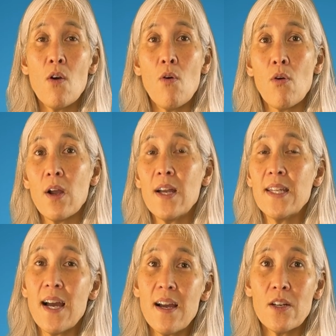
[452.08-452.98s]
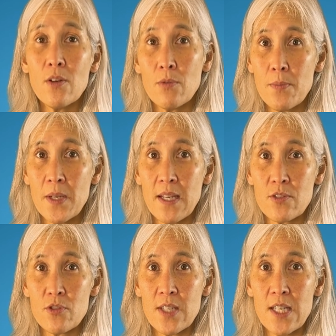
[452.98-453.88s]
or a non-aerobic
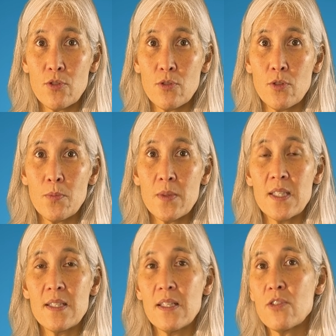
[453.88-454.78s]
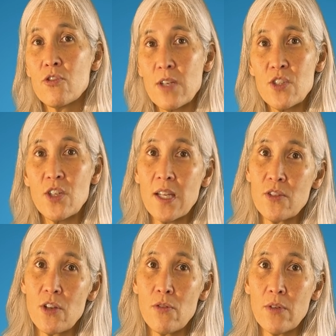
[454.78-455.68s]
exercise group that did stretching and
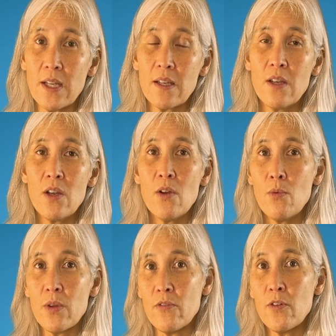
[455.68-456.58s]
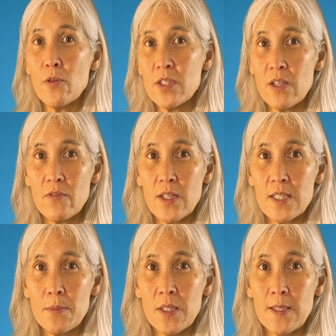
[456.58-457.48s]
toning with a focus on
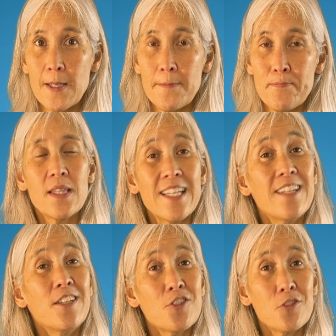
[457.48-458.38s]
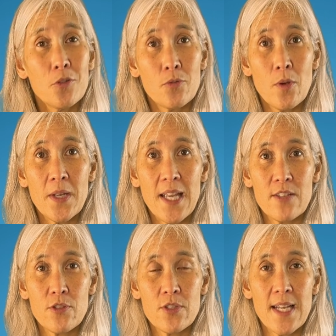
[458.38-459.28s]
flexibility. The initial aerobic
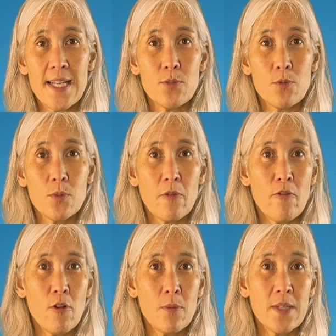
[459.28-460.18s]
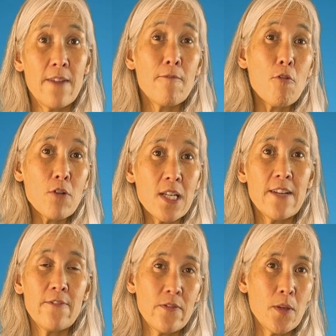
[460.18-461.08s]
exercise was performed at 40 to
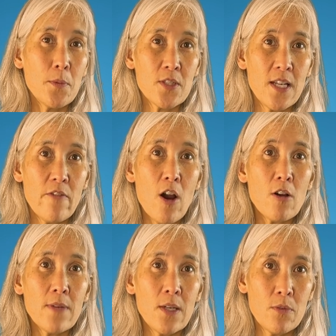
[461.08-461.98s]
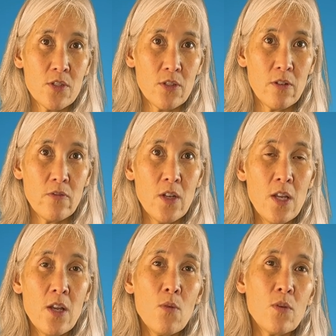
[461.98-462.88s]
50% of heart rate reserve,
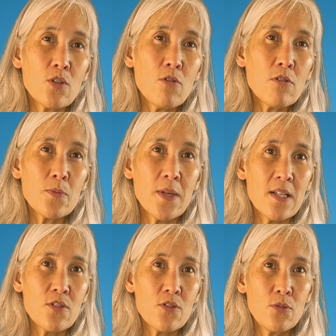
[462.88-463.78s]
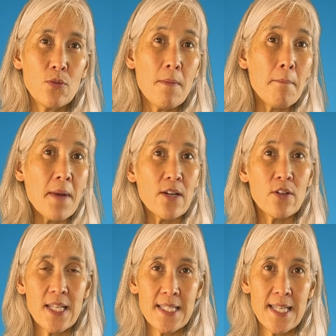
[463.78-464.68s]
which corresponds to
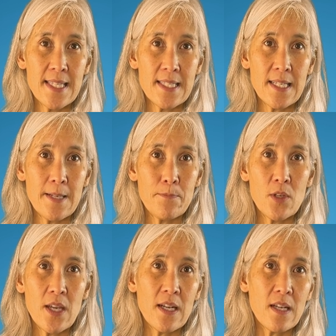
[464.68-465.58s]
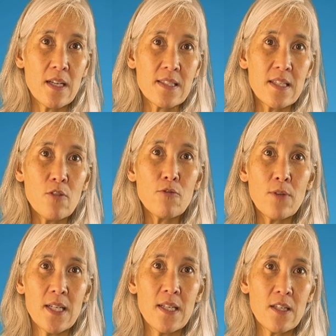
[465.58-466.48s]
moderate intensity and a
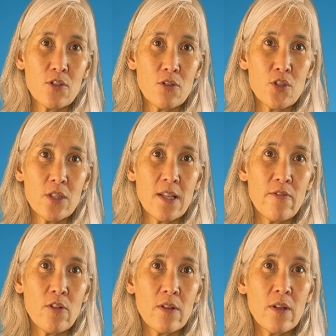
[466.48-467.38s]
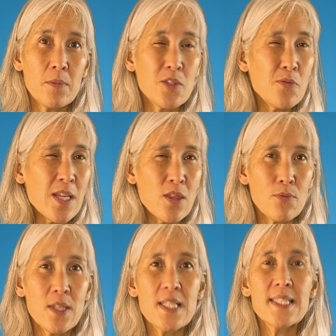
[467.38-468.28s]
self-rated exertion level between
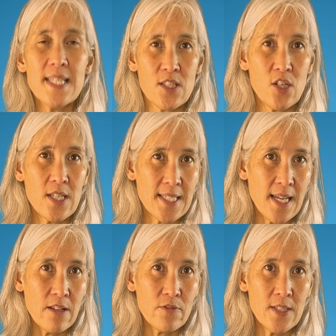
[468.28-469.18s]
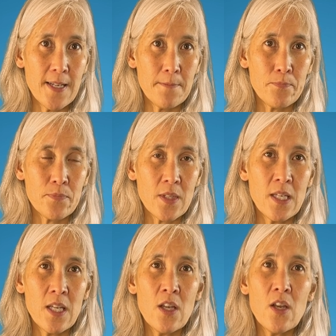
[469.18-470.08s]
3 to 6 on a scale of 10.
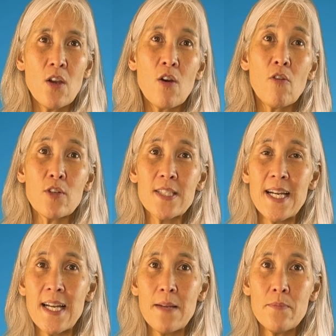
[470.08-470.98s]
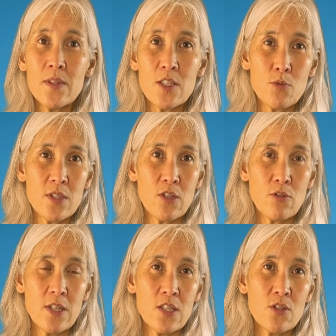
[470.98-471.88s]
Over time, this was
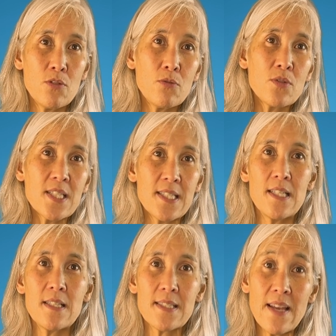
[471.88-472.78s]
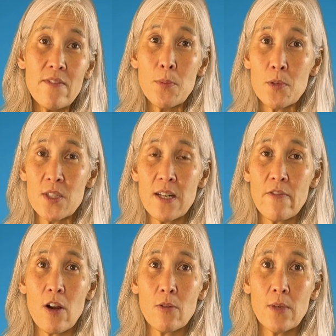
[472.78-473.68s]
increased to 60 to 70% of
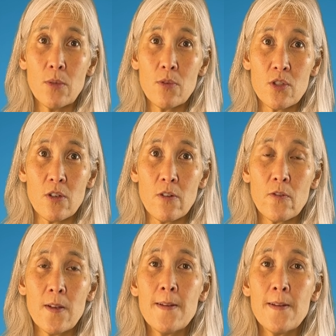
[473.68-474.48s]
heart rate reserve,